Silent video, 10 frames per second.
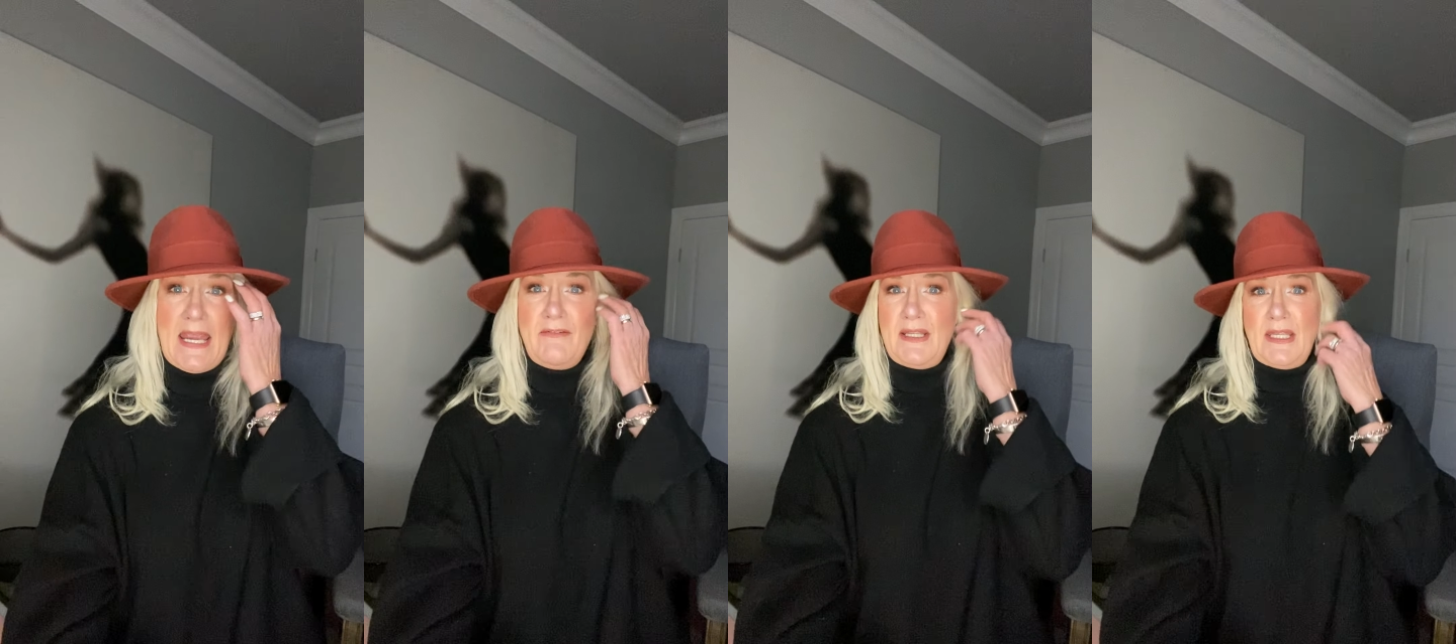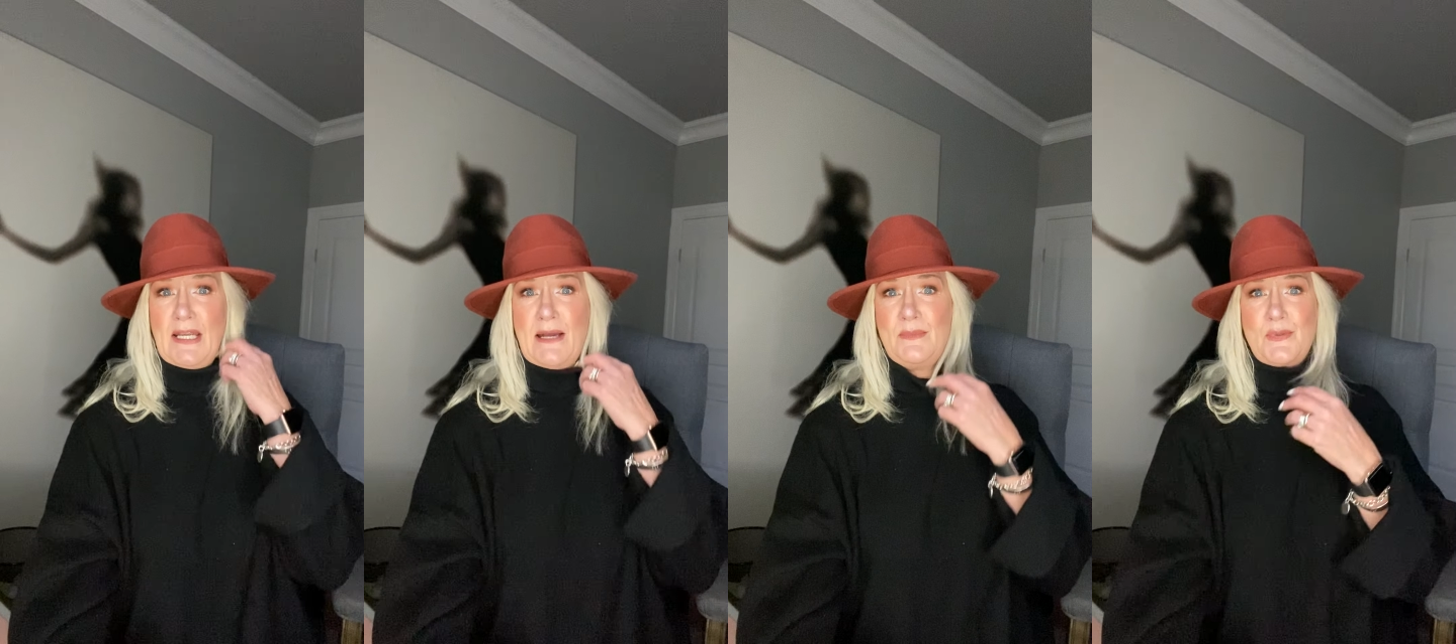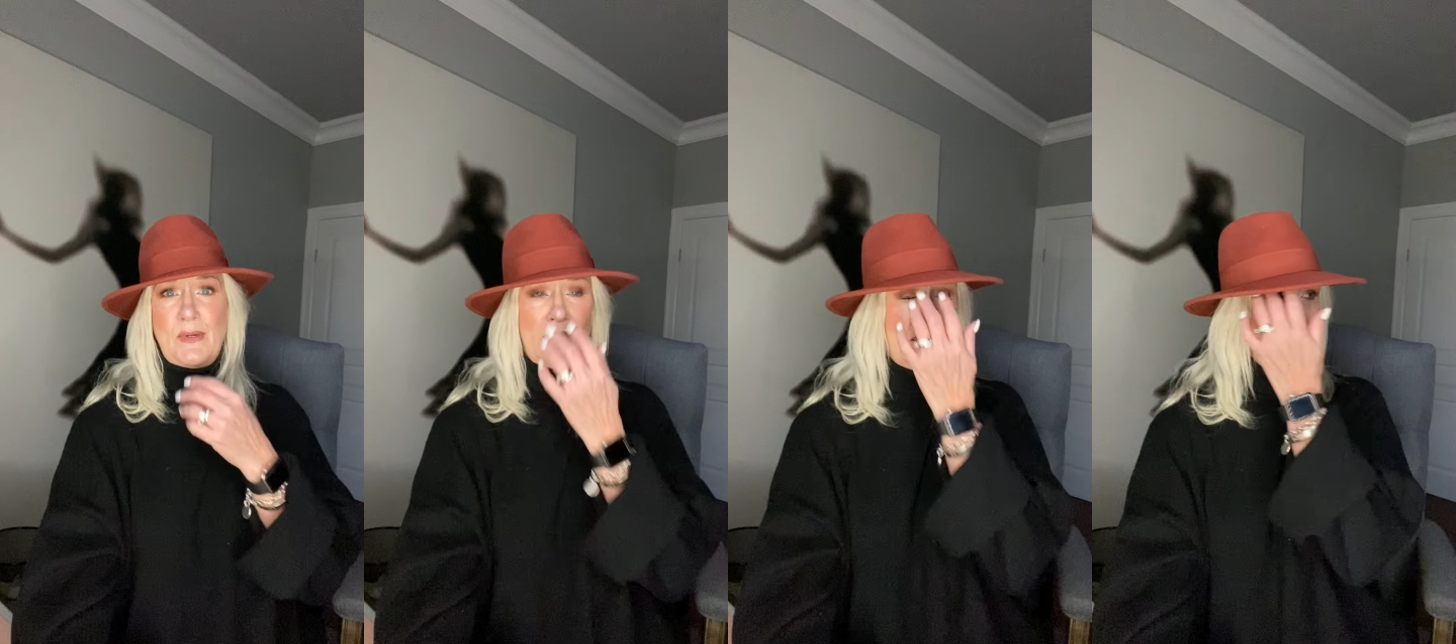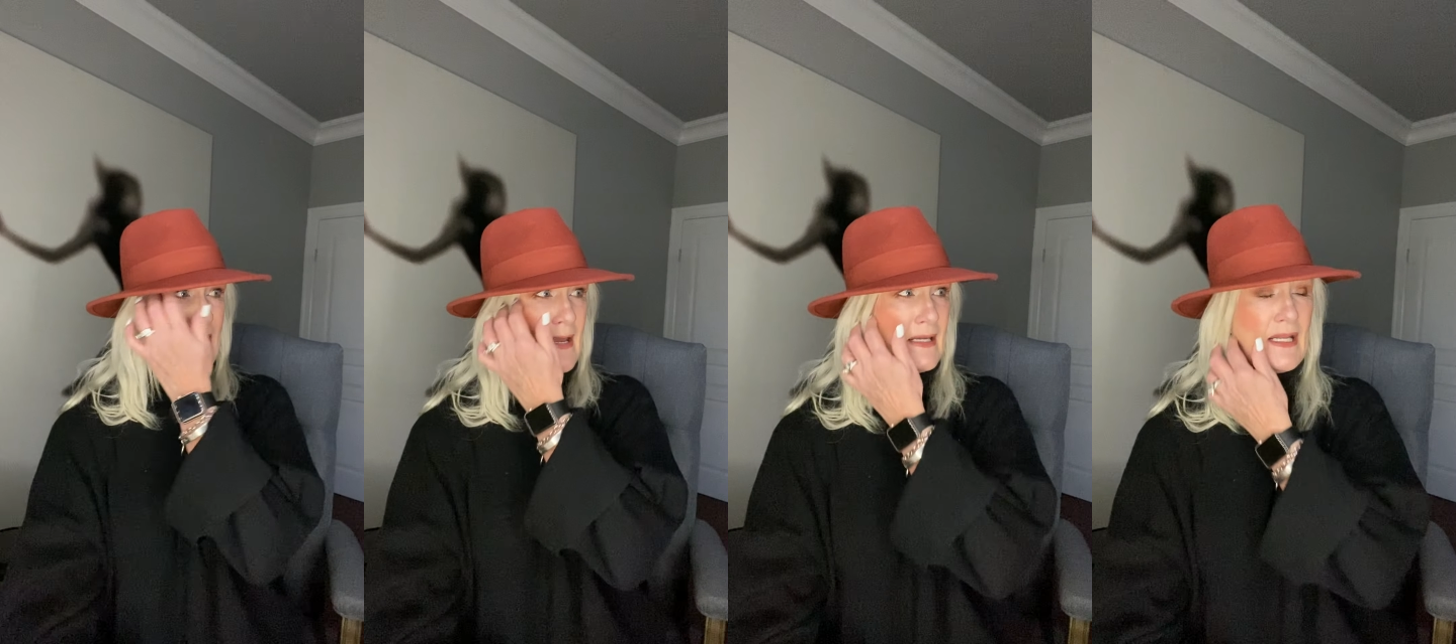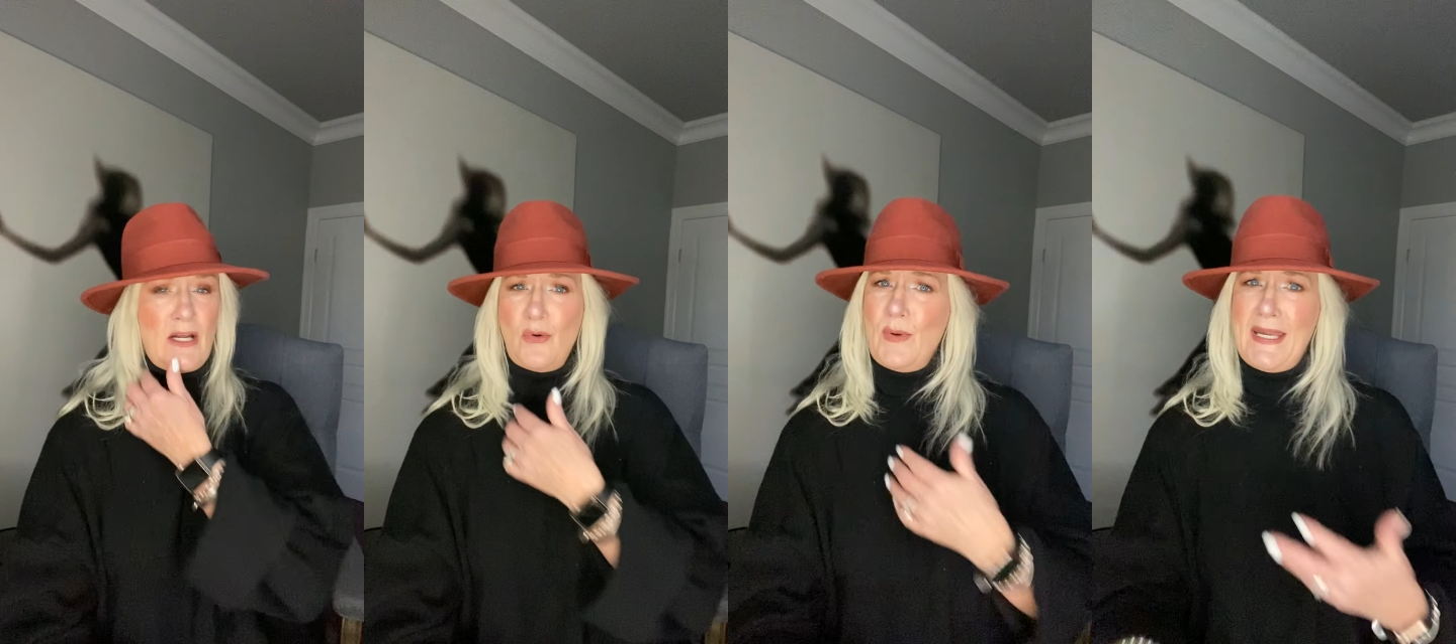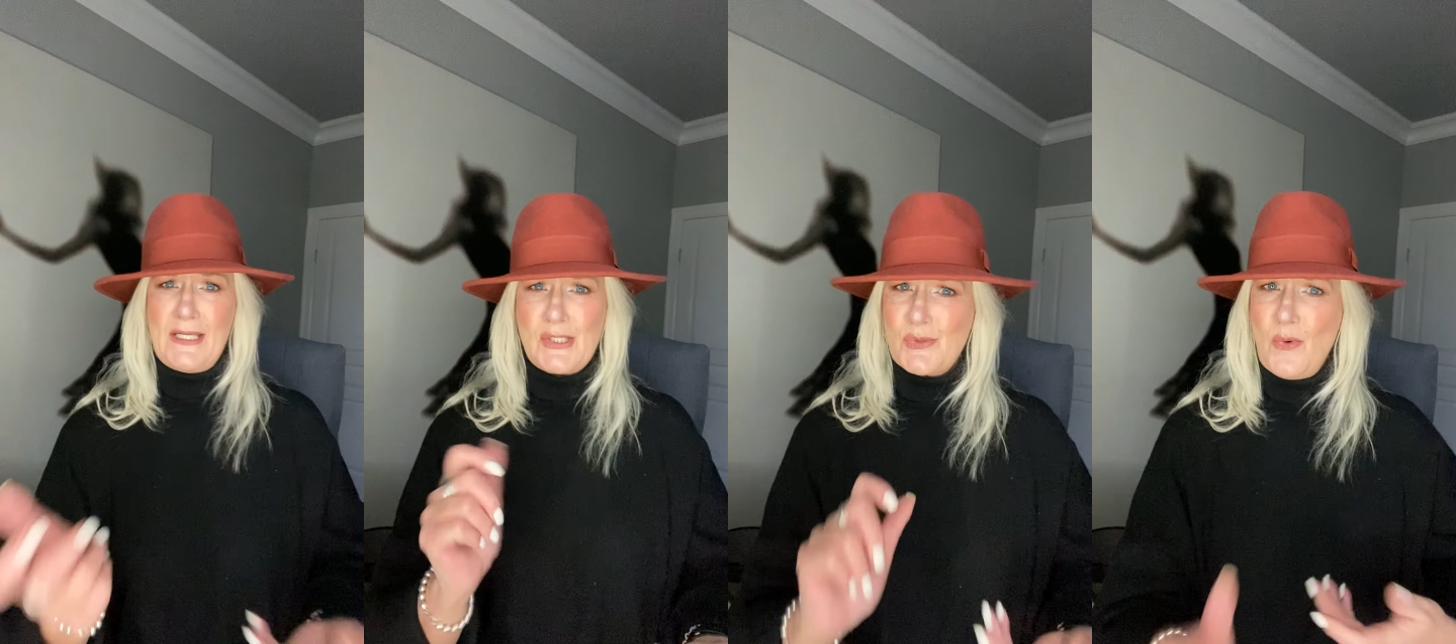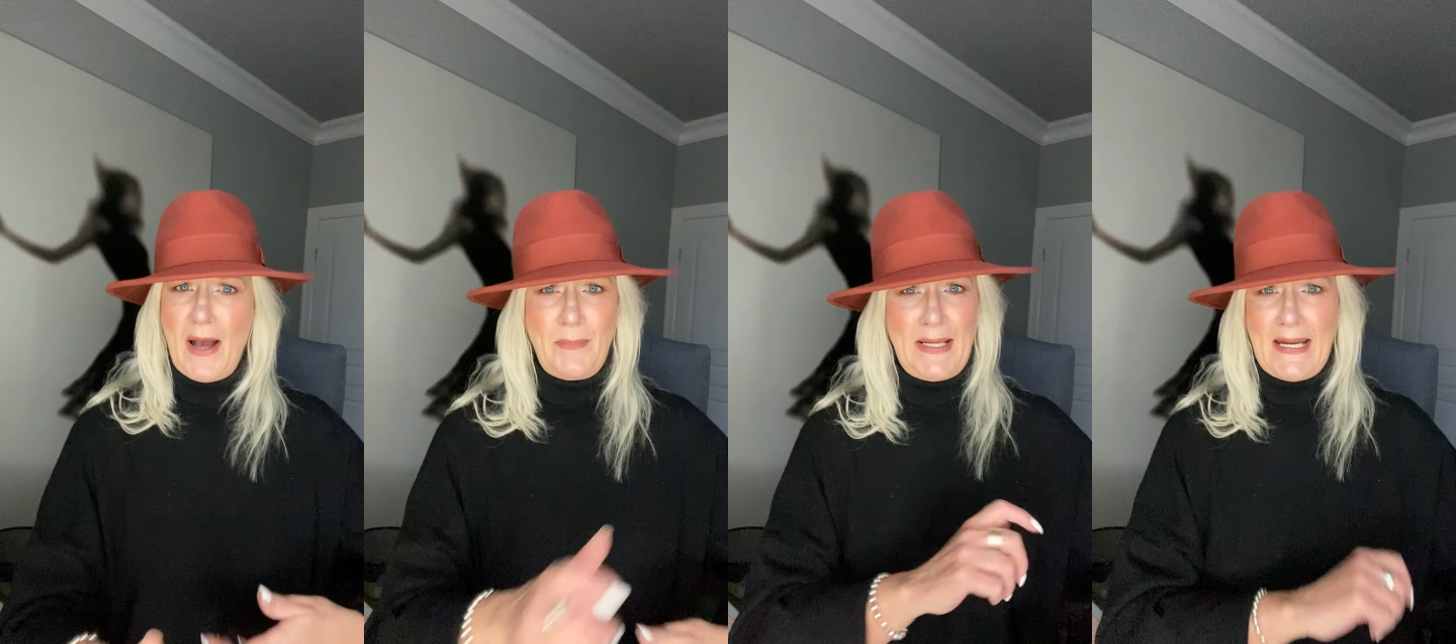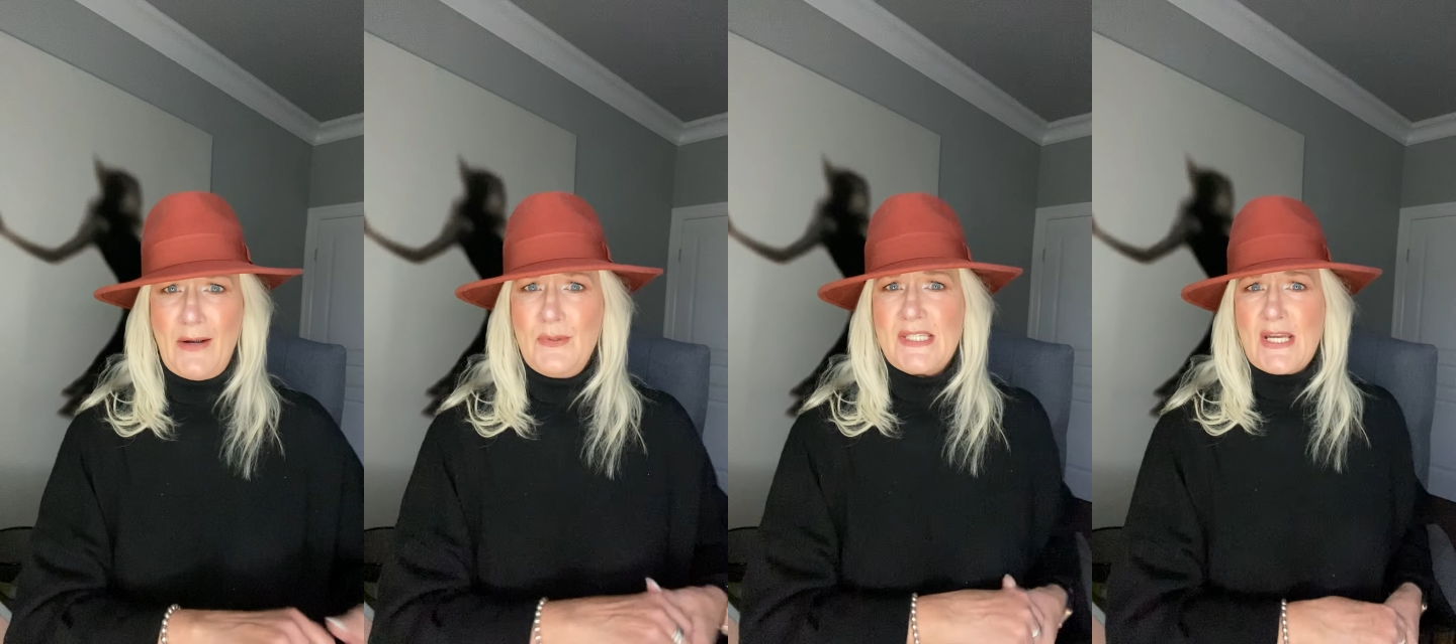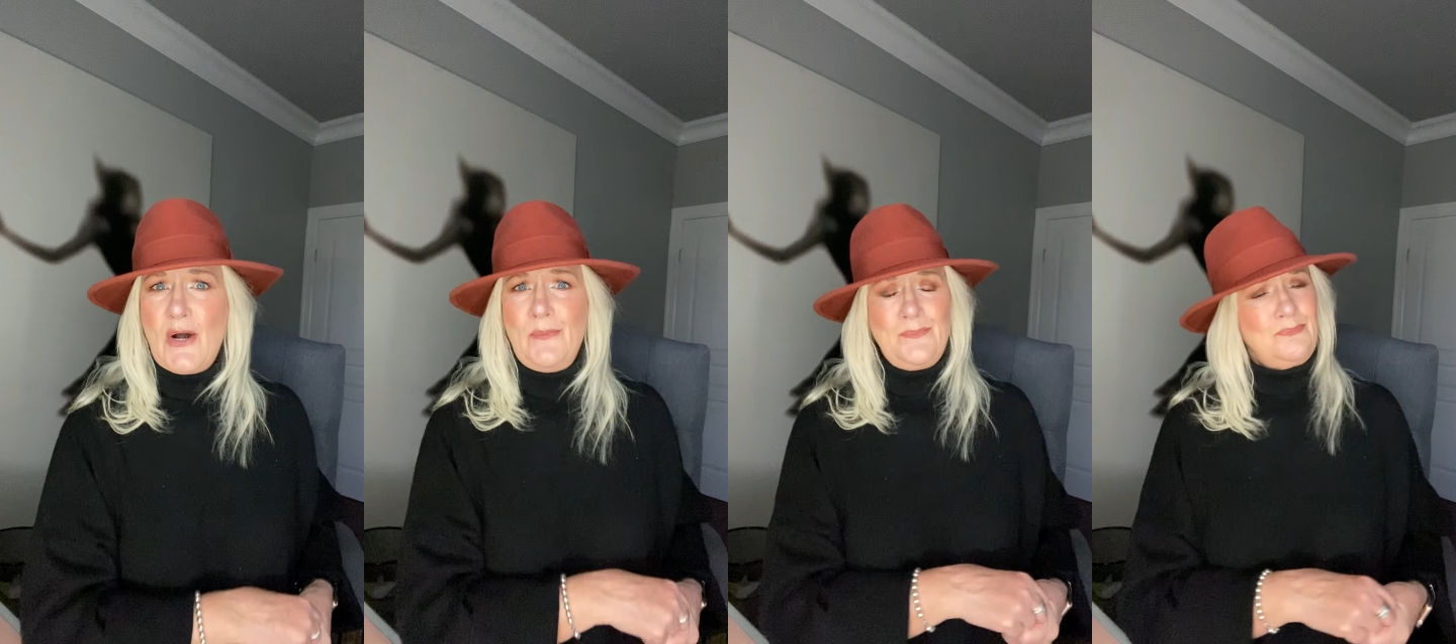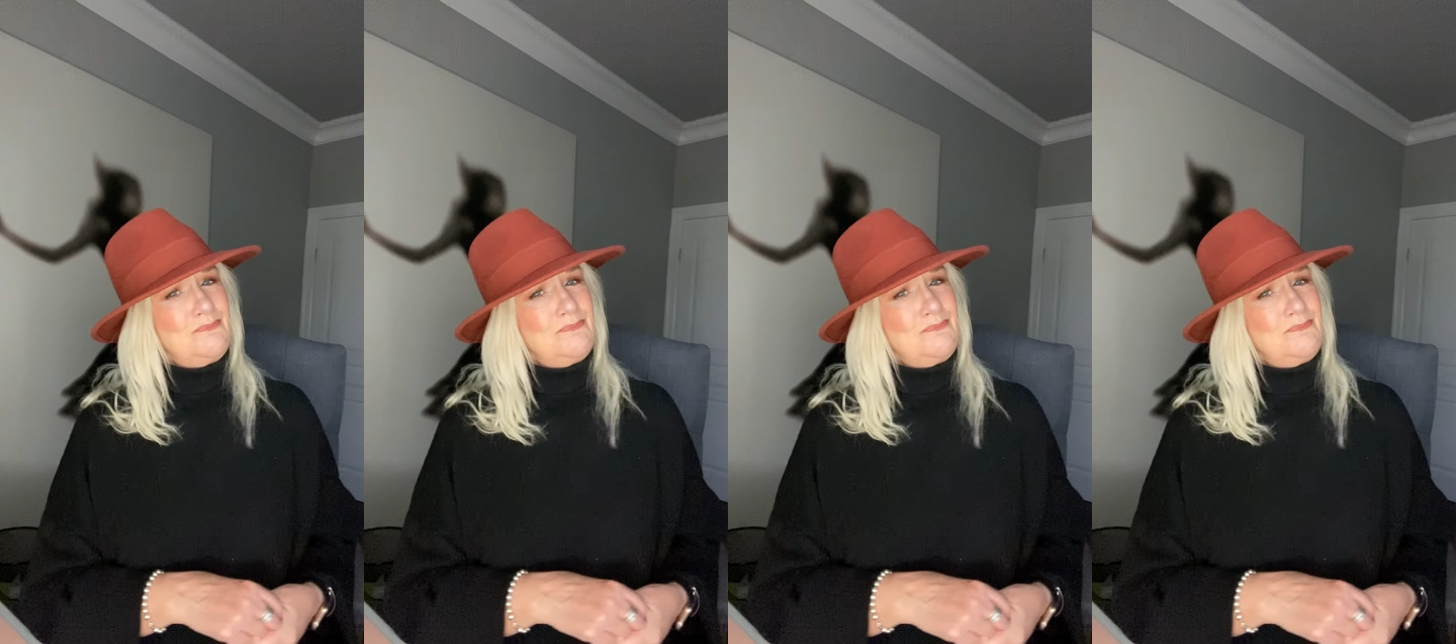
Everything comes with you know, we can swap it out. So